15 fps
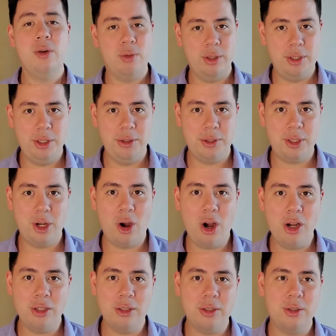reduce
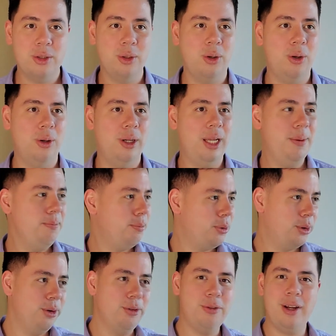costs, or
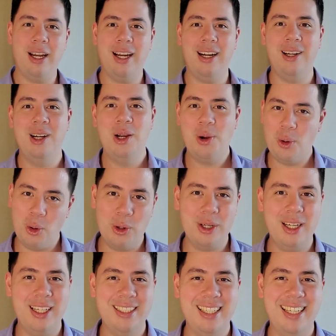improve our
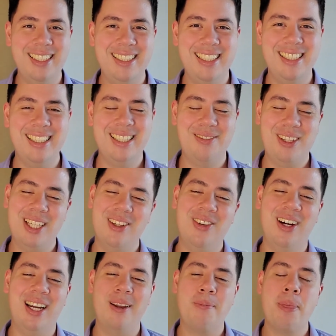organization in some other
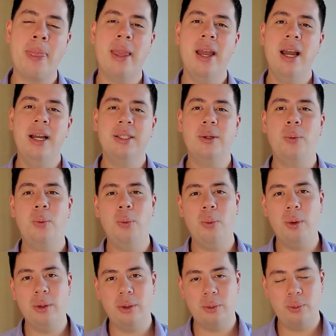way? So
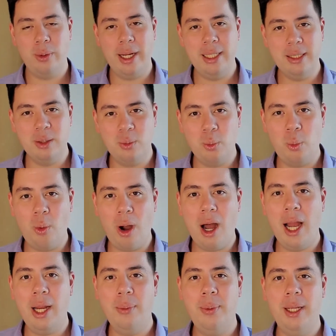the reason
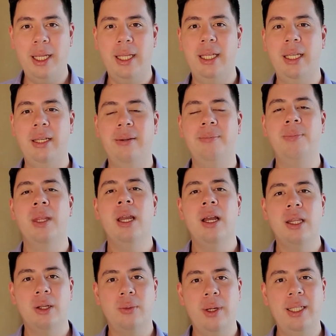why we're here,
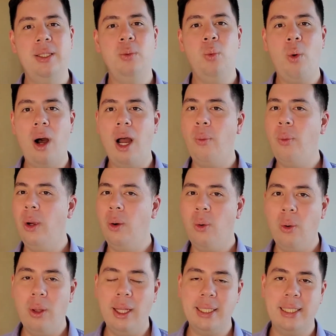the reason why we're
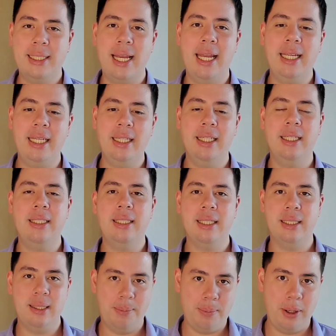all undertaking this
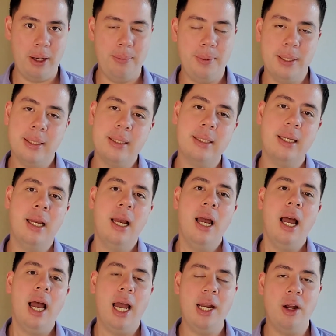is the purpose.
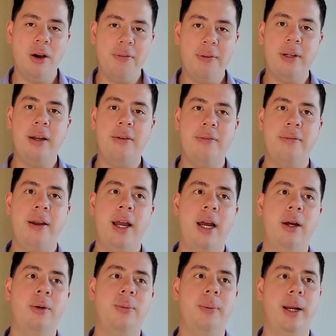And often I've
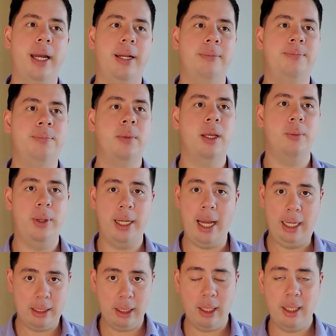found when
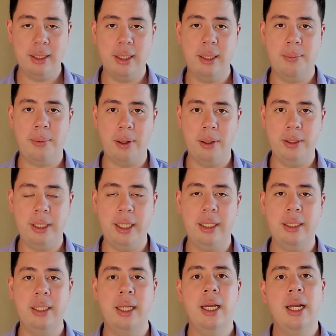analyzing a
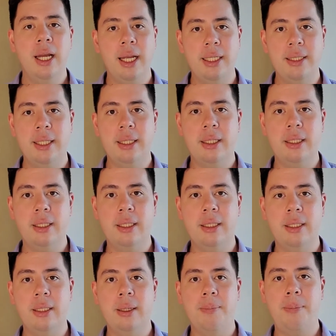project is that
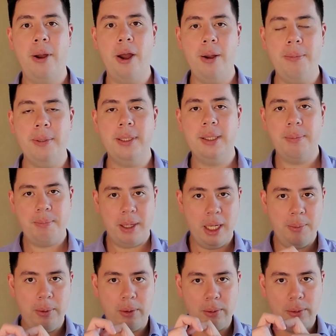the purpose that
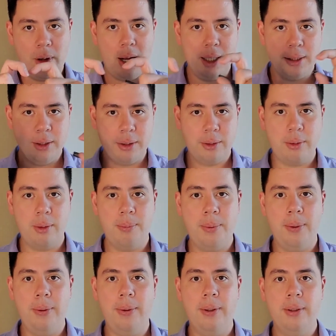people write on a
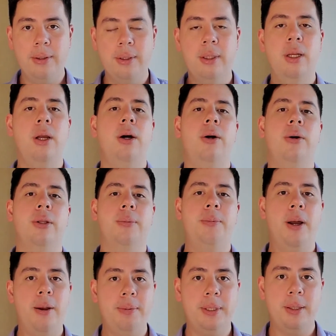report or the
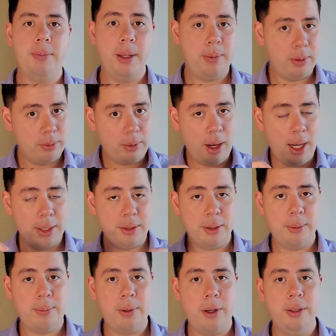purpose that people write on
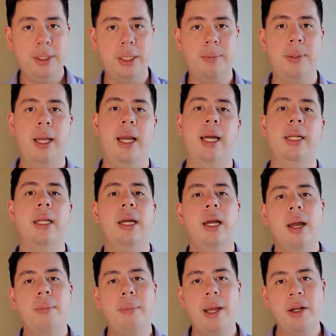a project plan
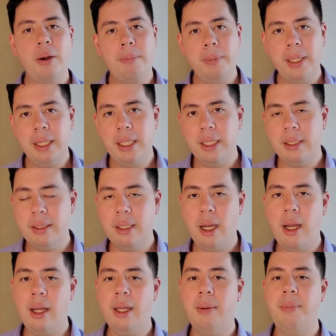may not be the
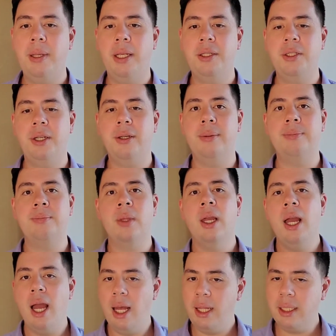entire picture.
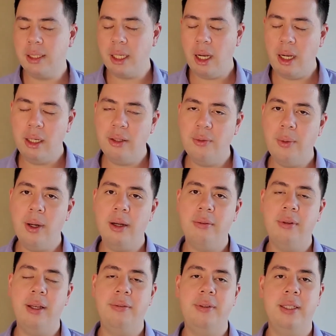And that's kind of why I've
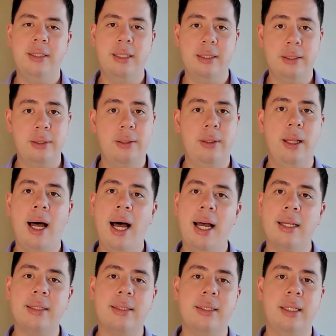left this until
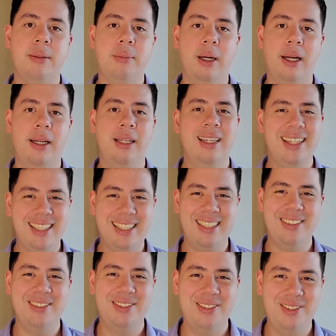last in my list
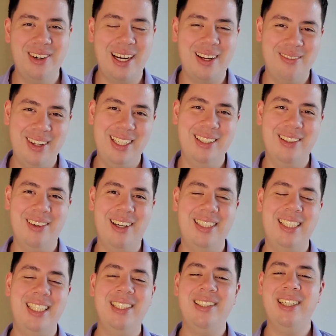of recommended
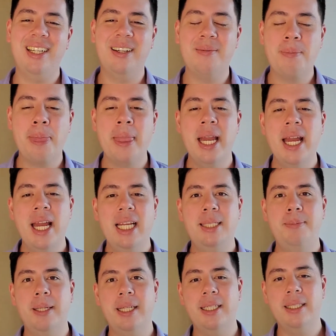criteria, is
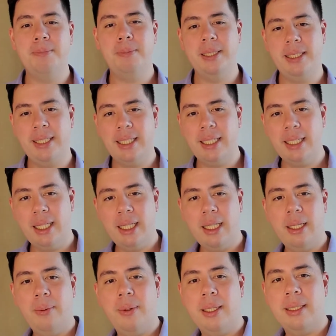because
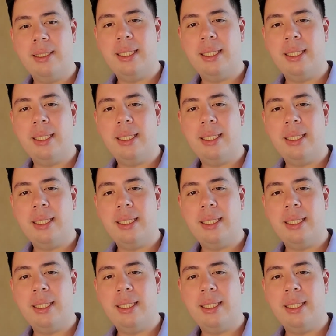particularly once